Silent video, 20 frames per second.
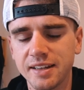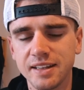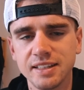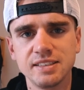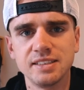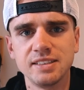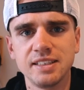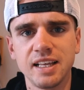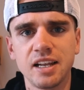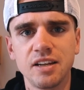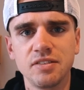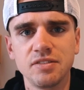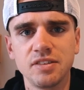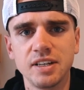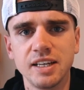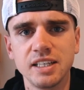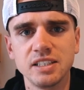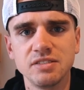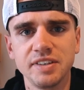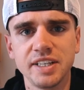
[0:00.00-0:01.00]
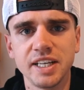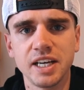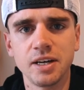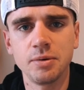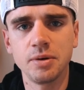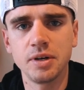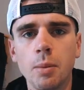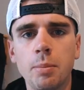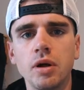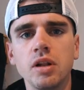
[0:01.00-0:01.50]
and this is the end of today's
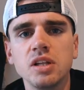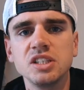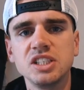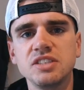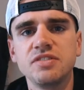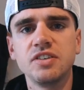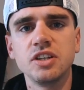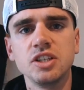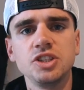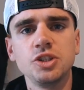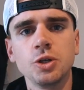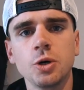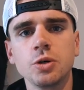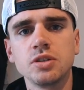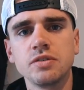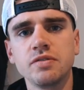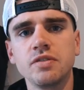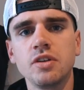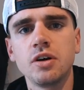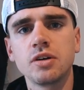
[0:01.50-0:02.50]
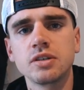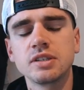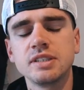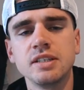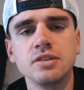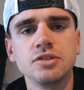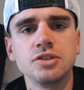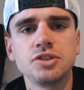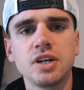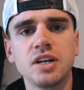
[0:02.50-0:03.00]
video. Apologies for the shorter vlog,
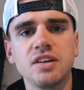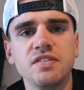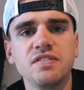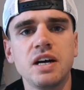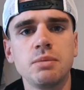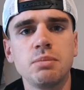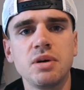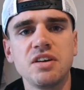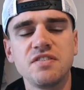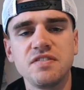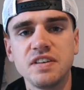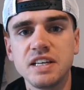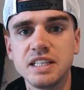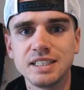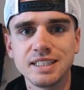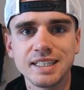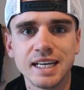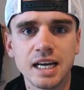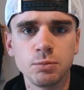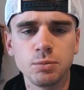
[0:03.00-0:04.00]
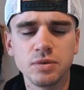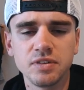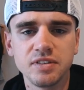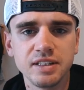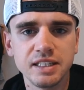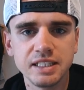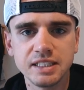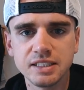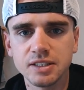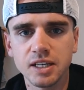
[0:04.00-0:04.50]
still just trying to find my feet again
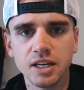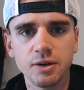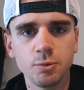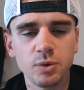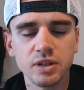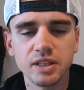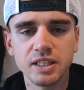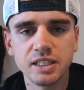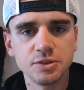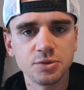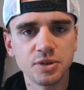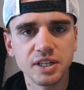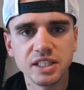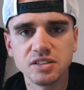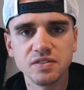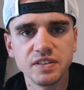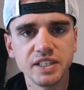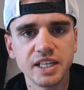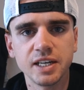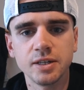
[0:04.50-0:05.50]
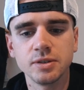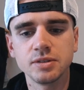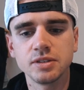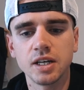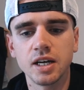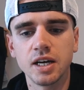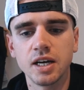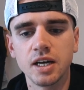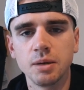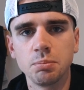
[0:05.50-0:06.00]
with these race
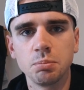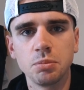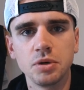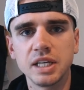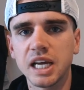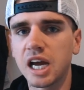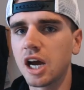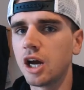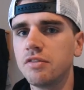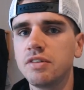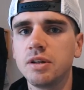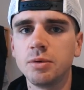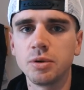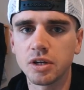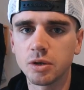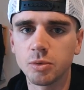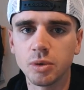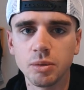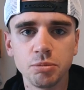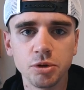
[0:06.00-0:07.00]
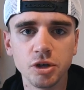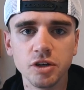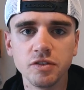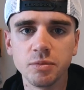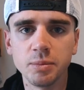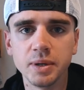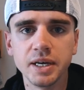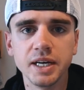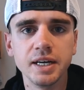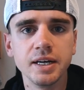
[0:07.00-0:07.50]
videos. But yeah, hopefully we're going to
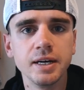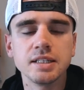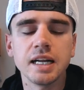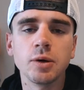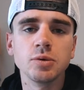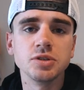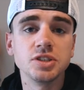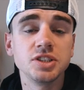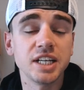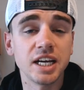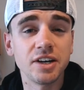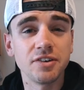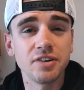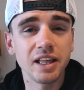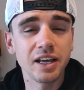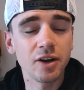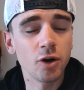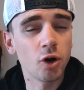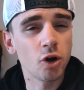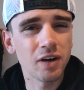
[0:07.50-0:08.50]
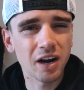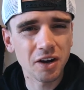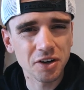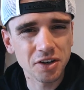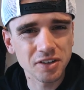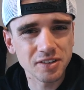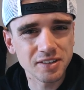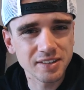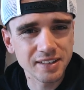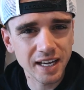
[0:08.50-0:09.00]
improve from here. Today was generally an
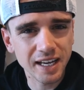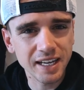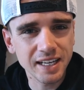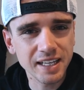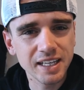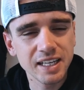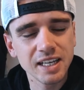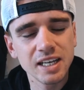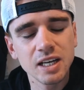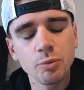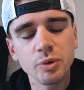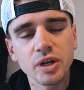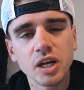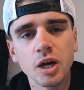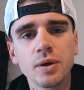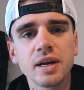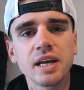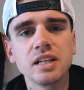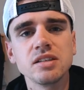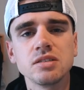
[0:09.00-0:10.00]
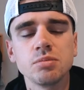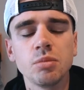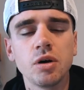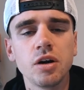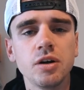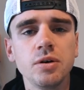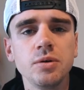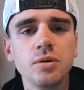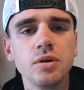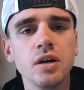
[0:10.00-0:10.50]
all-round good day. We go again
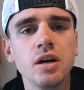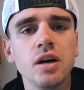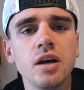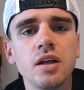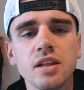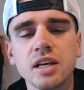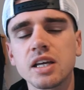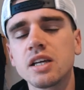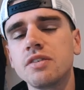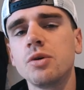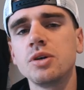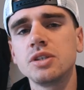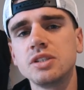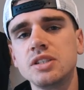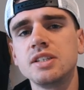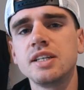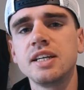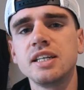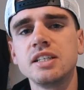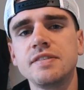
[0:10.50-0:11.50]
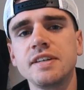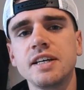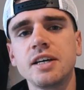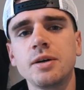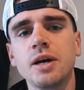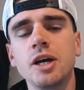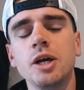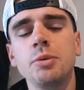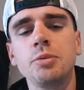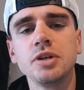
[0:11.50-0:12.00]
tomorrow. Thank you for watching today's
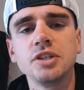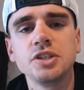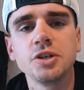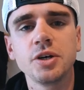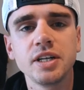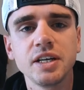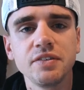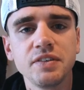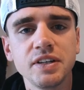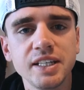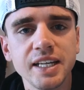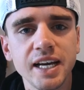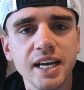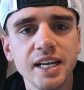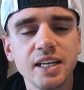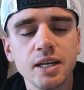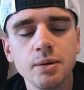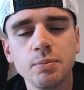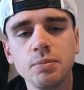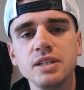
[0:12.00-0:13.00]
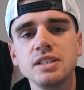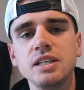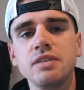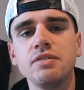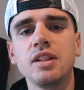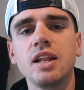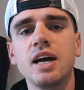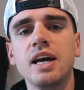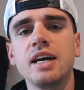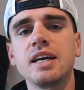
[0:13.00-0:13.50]
video. I hope you enjoyed it. If you did, please
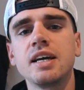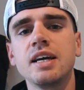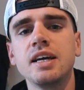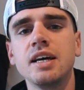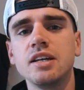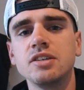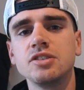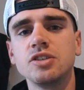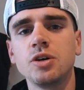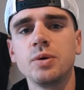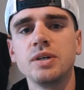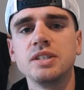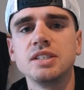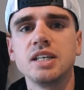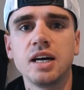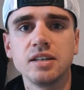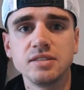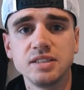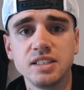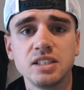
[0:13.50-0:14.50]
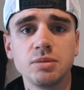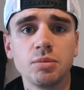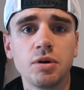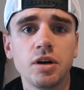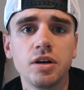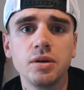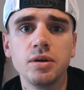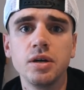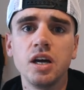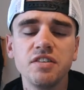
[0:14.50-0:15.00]
leave a like. And as always, I'll see you
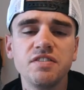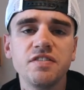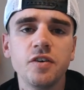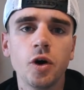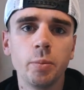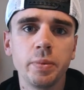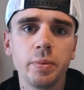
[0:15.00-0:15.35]
tomorrow at 4